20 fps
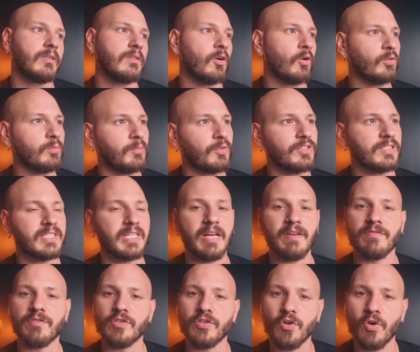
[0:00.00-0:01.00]
almost
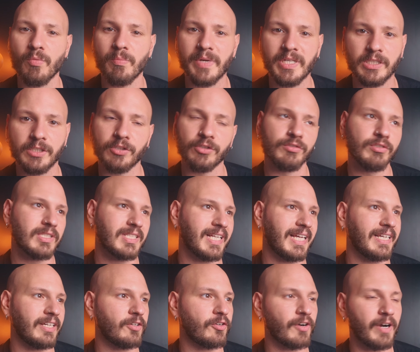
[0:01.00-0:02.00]
have no midtones
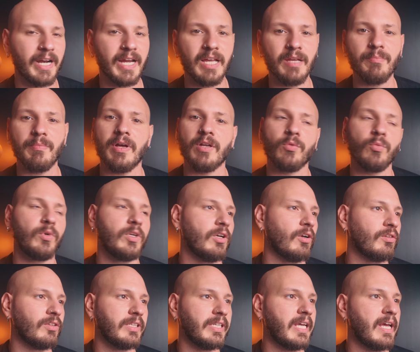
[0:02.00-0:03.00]
like gray, but we
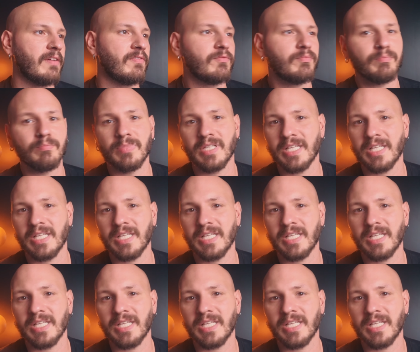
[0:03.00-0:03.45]
only have